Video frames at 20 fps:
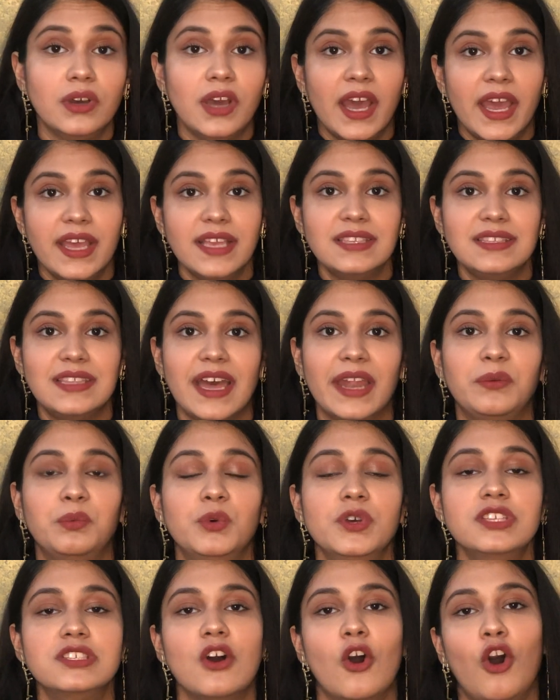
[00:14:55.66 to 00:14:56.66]
guys, that
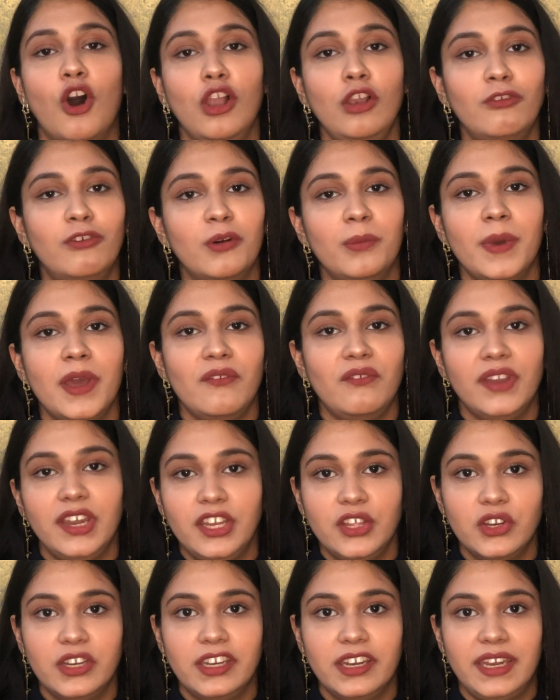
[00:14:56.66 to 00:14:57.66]
was all for my
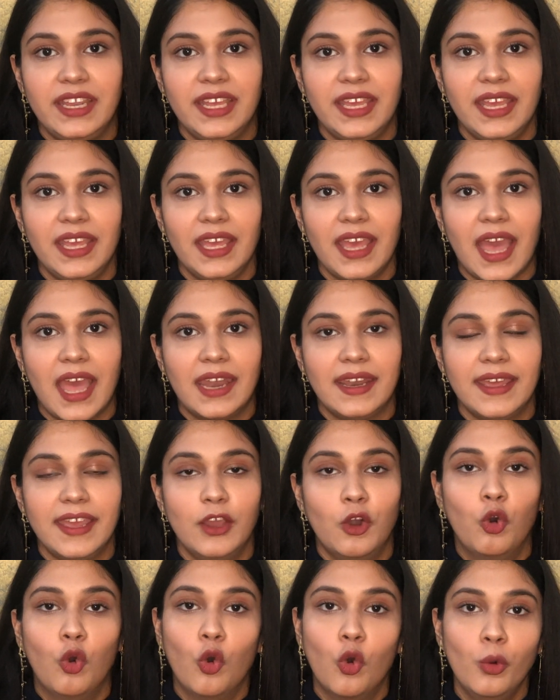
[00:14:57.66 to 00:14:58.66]
video today, and I
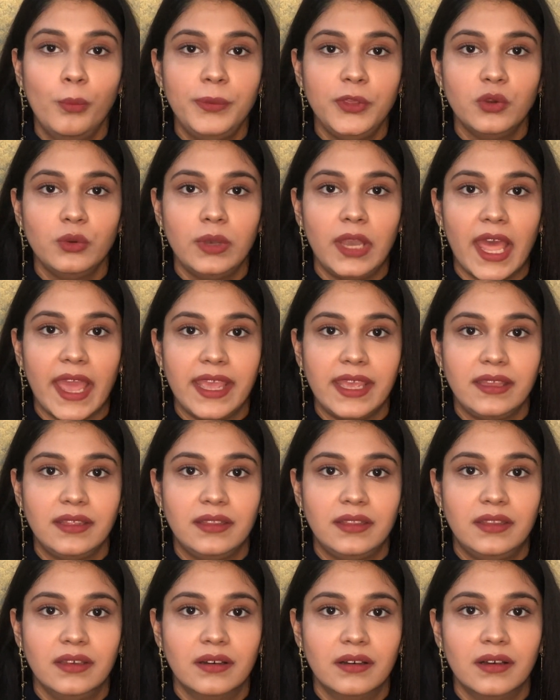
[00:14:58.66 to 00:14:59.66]
hope you
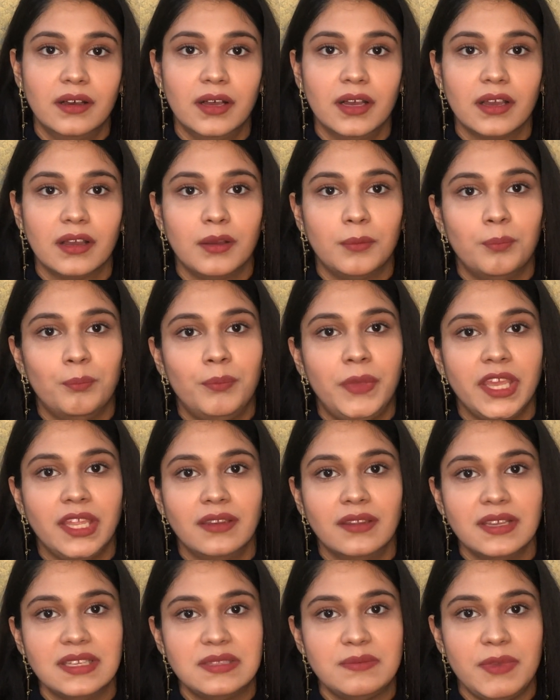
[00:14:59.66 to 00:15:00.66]
liked the
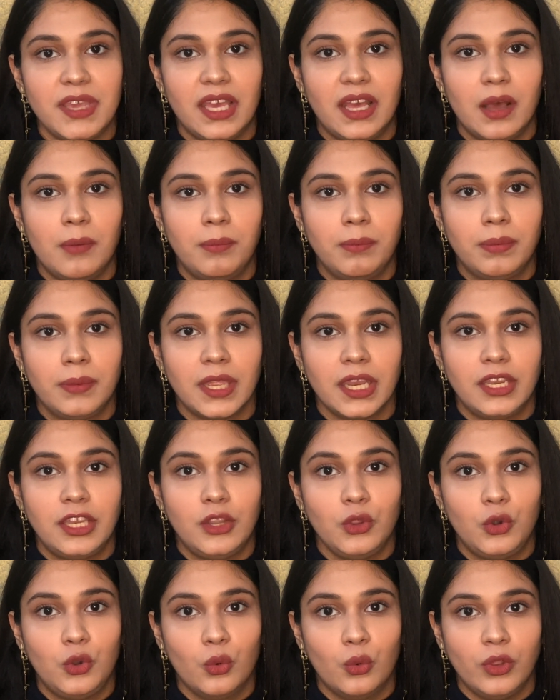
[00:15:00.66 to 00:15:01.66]
beginner's makeup kit
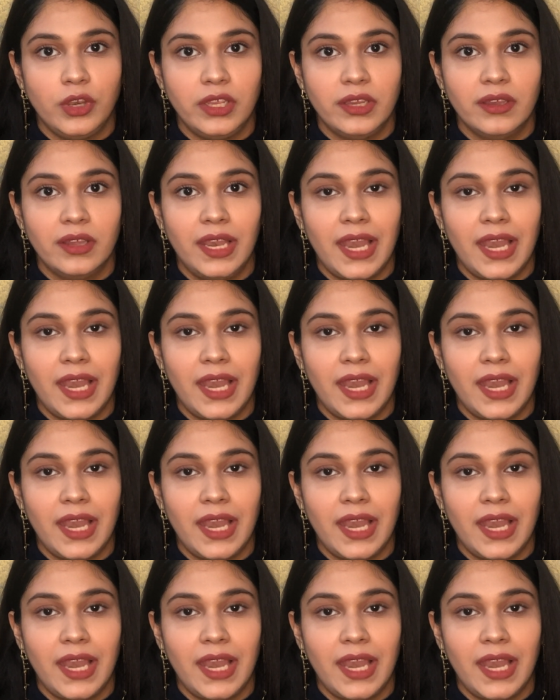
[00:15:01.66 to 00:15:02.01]
tutorial,